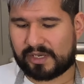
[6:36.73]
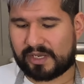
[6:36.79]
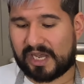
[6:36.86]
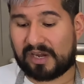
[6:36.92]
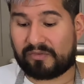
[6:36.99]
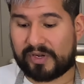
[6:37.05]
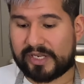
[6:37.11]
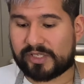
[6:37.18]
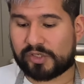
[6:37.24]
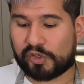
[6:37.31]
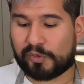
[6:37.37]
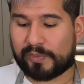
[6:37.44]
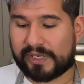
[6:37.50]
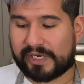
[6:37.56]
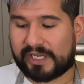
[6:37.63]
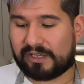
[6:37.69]
I really do
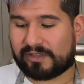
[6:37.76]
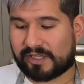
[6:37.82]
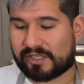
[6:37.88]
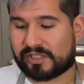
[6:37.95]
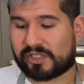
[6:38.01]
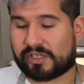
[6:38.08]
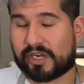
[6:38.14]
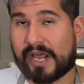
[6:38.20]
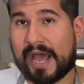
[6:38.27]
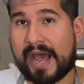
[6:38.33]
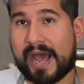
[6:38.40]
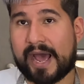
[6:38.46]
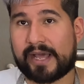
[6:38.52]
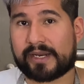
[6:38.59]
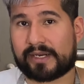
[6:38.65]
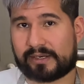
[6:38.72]
believe that this is gonna
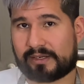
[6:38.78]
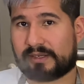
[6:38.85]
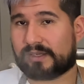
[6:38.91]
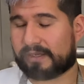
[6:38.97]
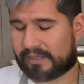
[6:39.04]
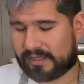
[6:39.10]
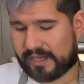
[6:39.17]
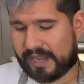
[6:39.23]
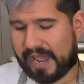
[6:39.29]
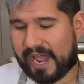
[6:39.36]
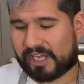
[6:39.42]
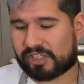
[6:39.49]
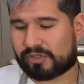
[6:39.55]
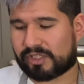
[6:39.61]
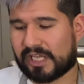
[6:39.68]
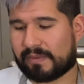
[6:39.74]
add
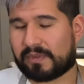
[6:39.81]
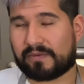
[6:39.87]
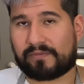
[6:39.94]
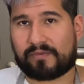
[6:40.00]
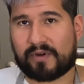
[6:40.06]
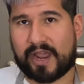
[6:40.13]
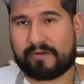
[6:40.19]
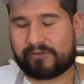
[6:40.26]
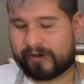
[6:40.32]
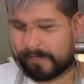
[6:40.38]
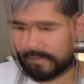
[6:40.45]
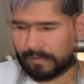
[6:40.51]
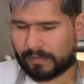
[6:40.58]
extra depth of flavor.